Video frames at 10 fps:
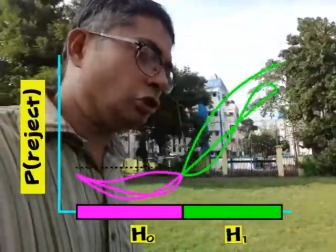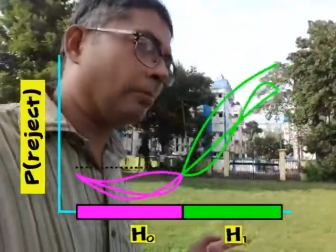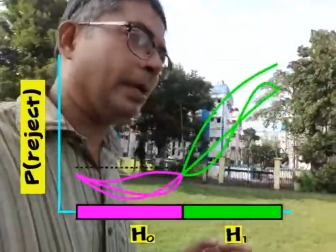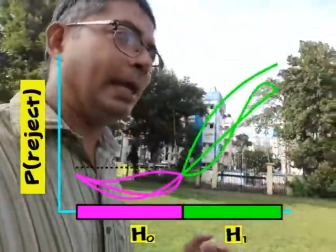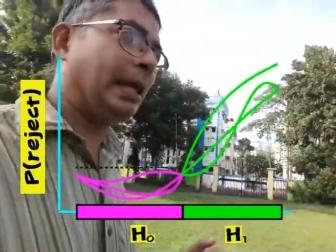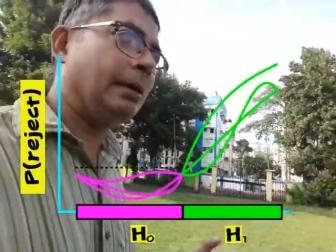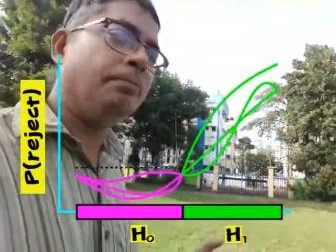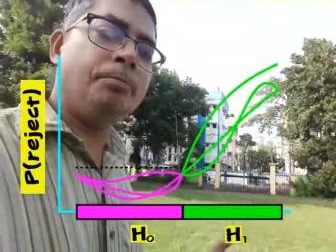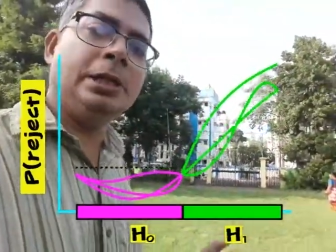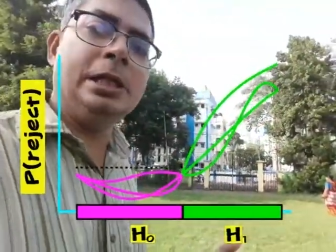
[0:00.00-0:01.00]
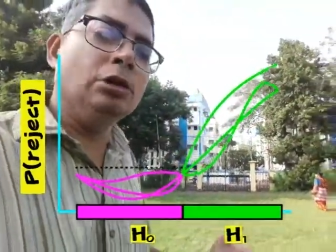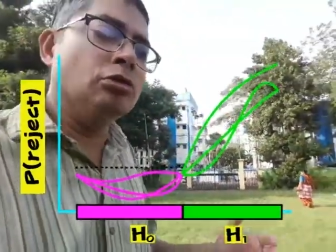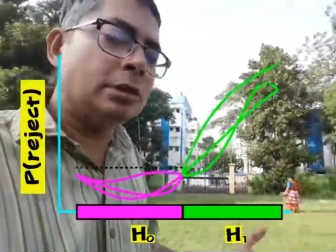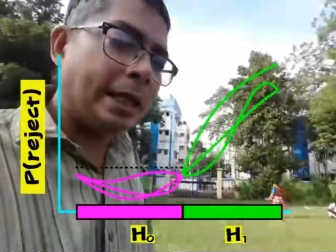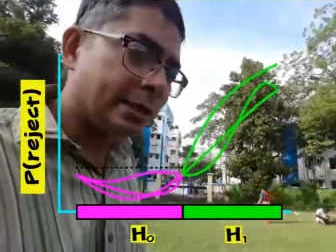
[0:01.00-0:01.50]
You have
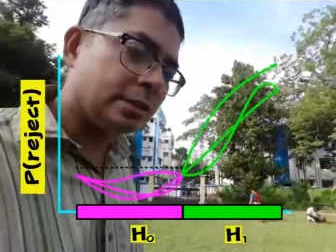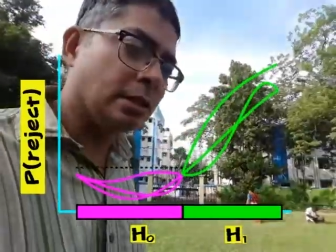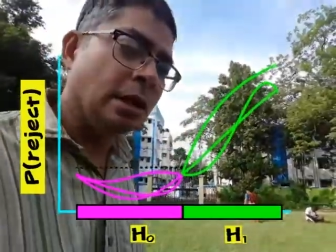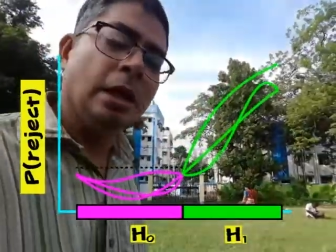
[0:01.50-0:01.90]
LMPU test,